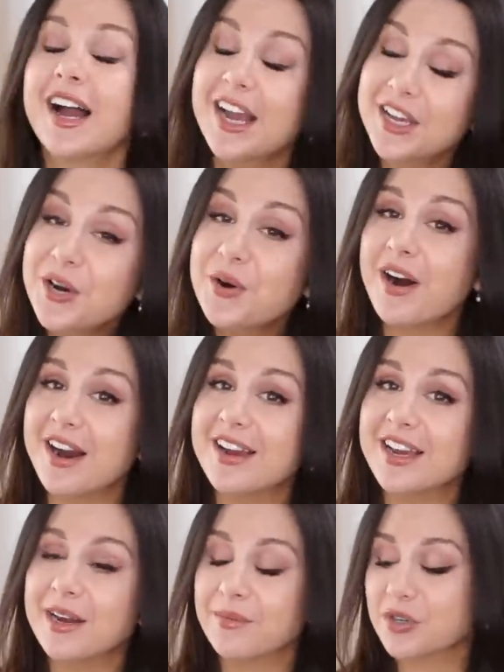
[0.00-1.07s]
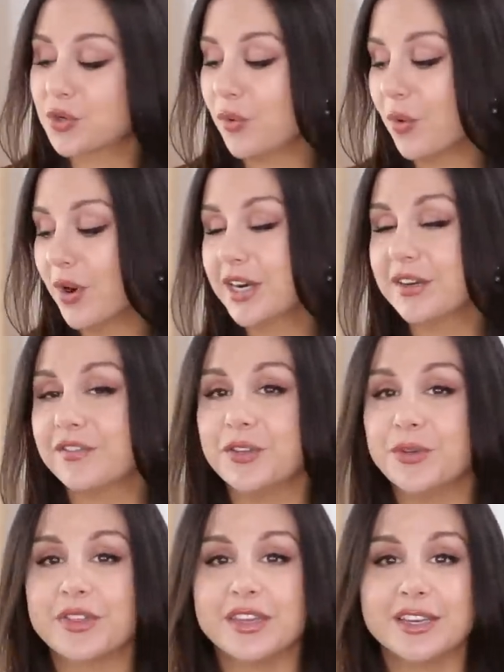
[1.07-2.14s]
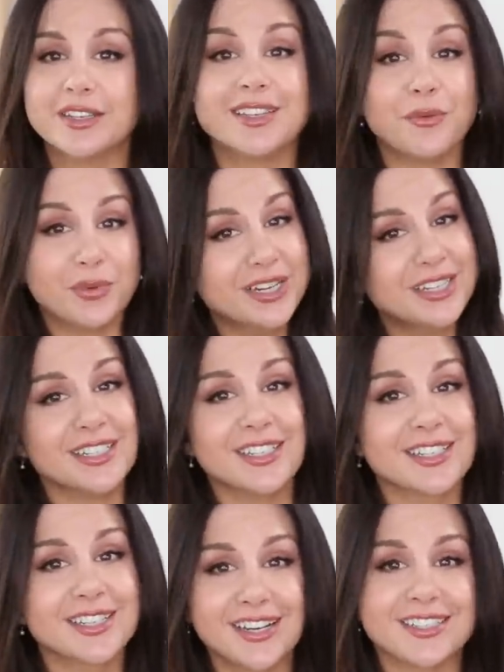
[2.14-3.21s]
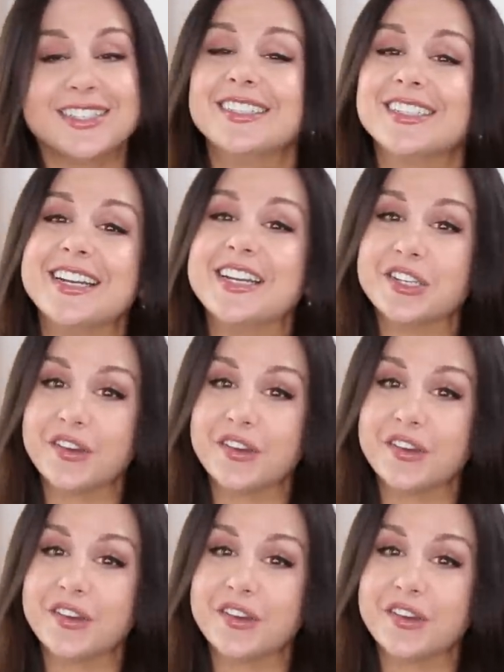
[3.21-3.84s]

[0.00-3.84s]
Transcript: I know I am. There's quite a few things that we need to discuss in today's